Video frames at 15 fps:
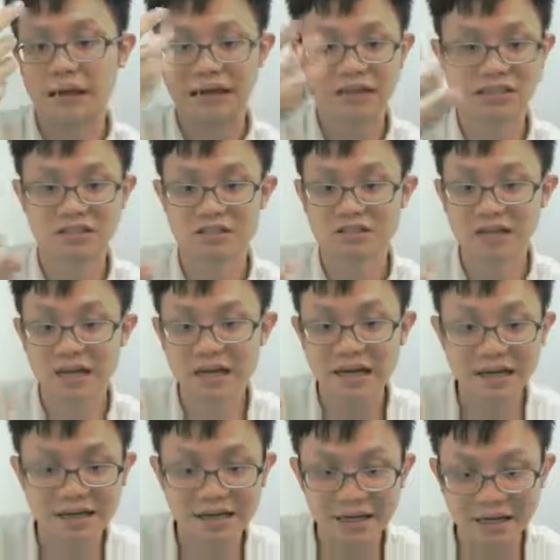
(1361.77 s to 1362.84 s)

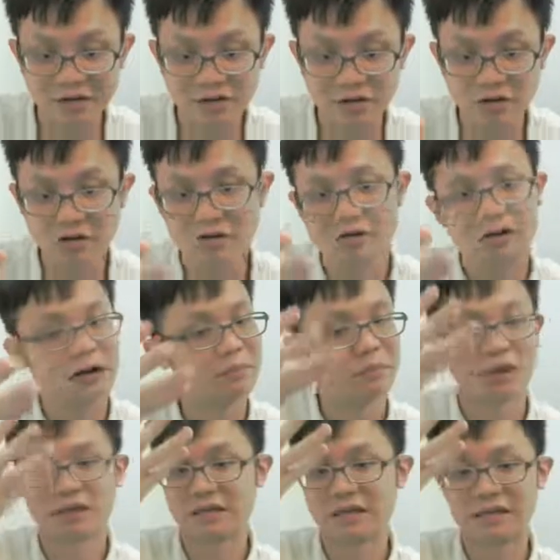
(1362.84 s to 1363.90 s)
extra electron, or I'm
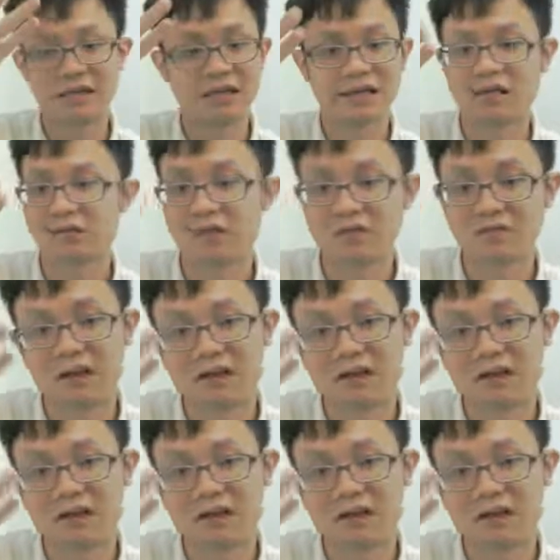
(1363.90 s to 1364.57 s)
not taking extra.